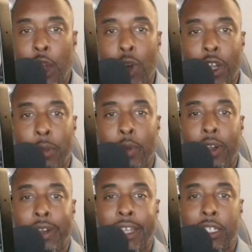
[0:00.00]
And welcome here,
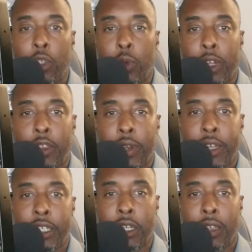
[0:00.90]
Raider Nation, to another
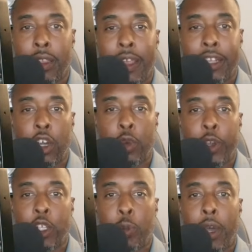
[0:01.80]
edition of the Locked On
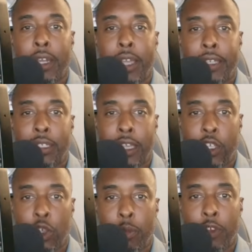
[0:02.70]
Raiders podcast. Thank you
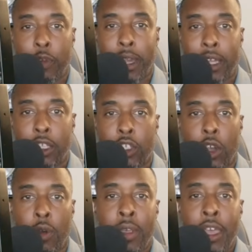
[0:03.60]
so much for making the
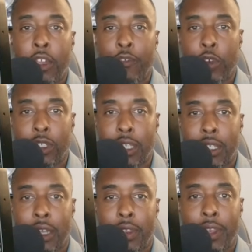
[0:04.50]
show your first
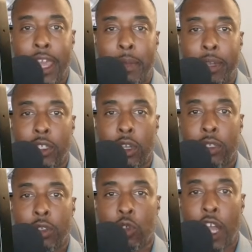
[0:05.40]
listen of the day. Make sure you
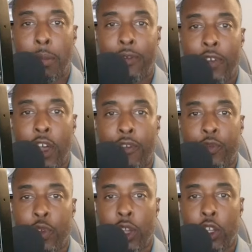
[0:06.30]
subscribe or follow for
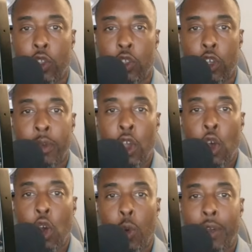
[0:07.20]
free on YouTube
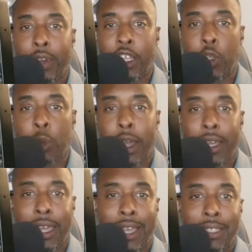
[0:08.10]
or wherever you get your
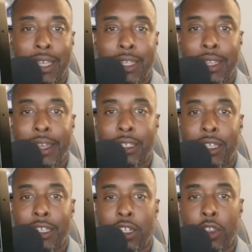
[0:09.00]
podcast to get the latest
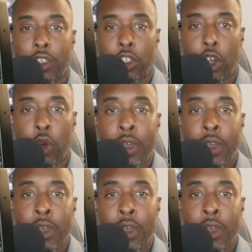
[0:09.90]
edition of the show